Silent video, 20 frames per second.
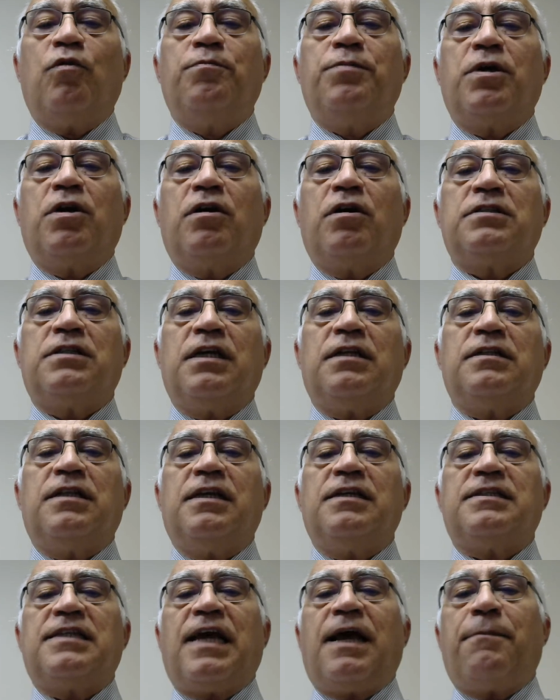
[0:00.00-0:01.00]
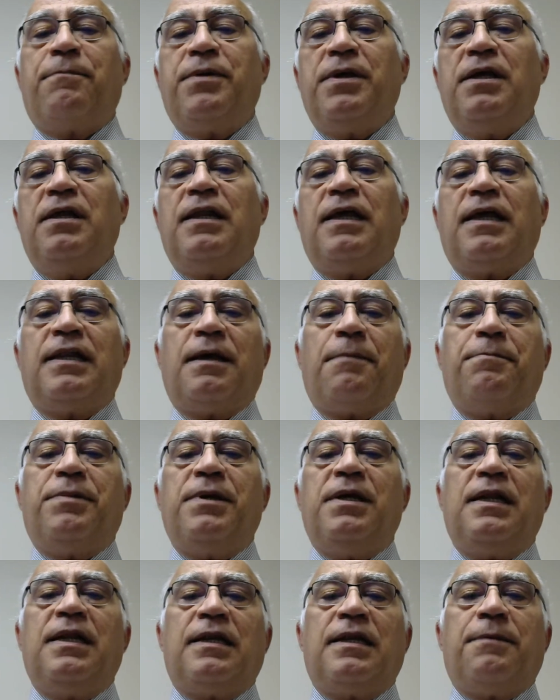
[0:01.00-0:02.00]
because then there is the appeal and
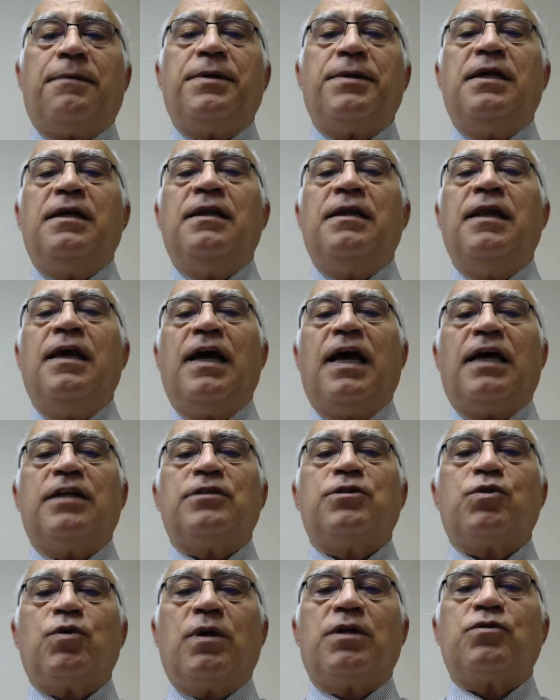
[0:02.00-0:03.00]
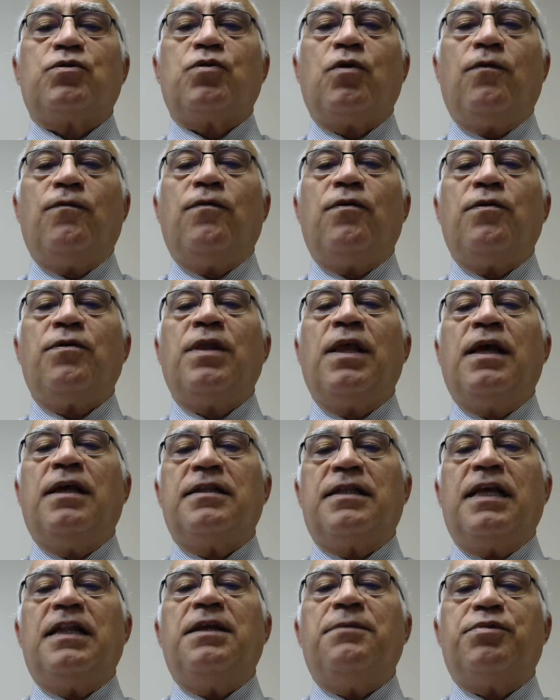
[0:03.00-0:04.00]
appeal and appeal and so on and so forth,
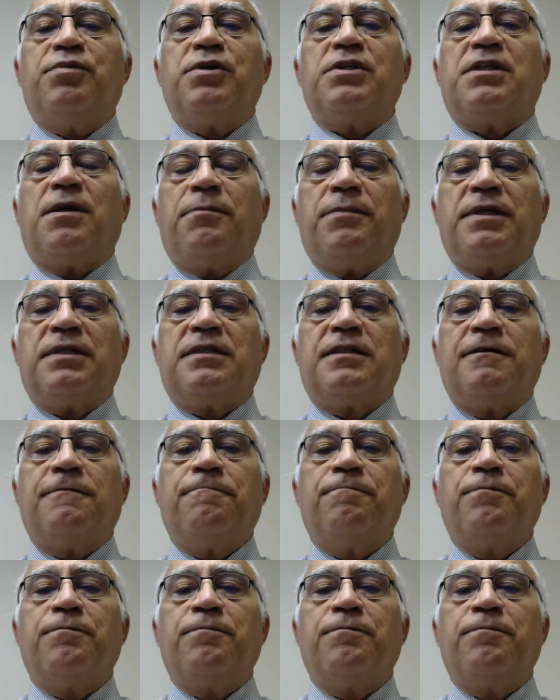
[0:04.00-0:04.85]
then imprisonment.